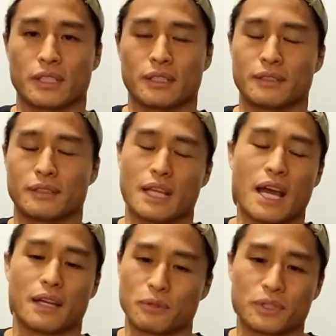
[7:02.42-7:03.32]
and yeah,
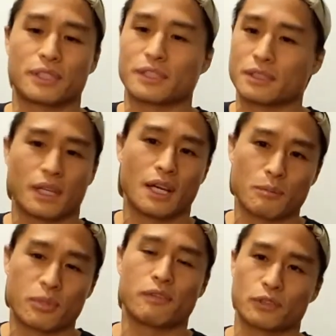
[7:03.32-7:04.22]
it was just
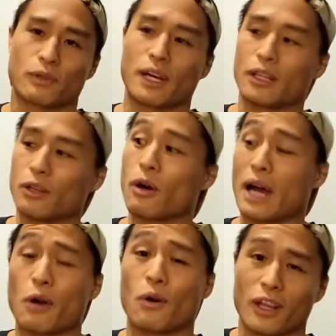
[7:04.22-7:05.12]
perfect. So I, lo- I
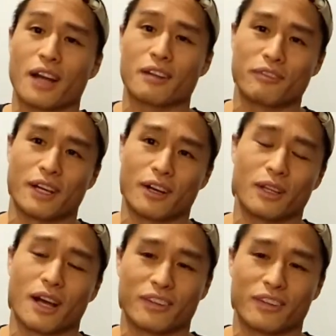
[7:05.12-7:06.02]
owe a lot of the, a
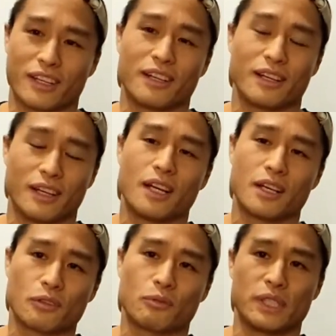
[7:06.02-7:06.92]
lot of the
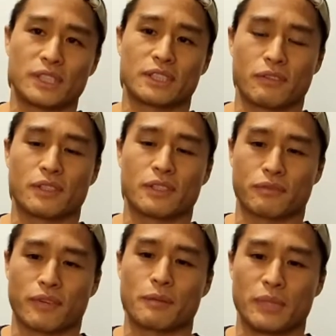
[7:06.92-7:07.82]
the reasons of this
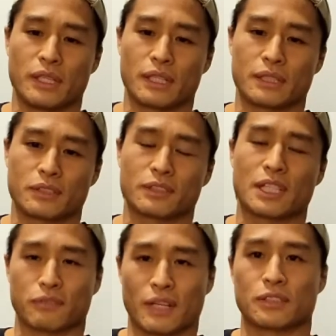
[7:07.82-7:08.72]
fight being as
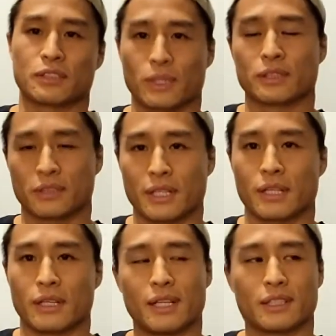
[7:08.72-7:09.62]
successful as it was to the
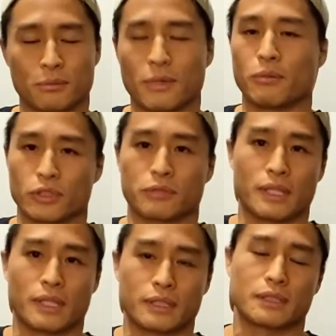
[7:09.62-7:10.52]
to my boy
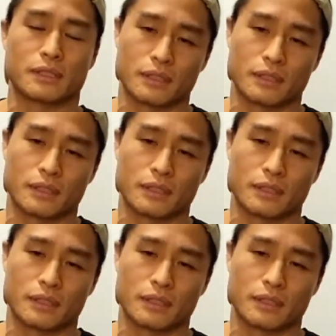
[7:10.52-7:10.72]
Spicely's.